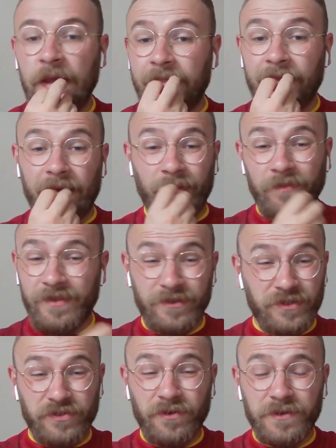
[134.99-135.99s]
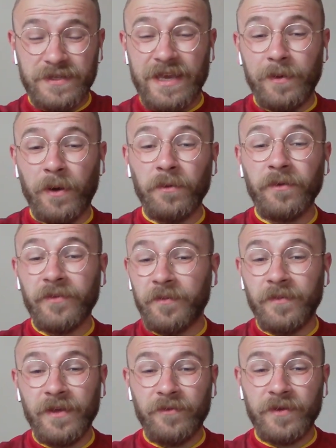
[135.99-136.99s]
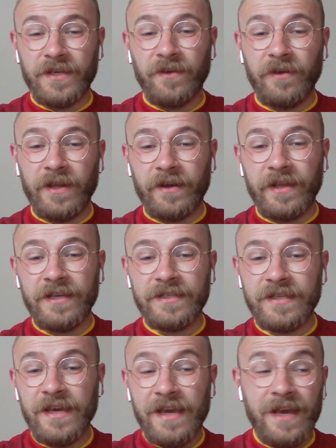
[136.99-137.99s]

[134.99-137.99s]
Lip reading: They'll struggle to keep hold of him, if we're totally honest.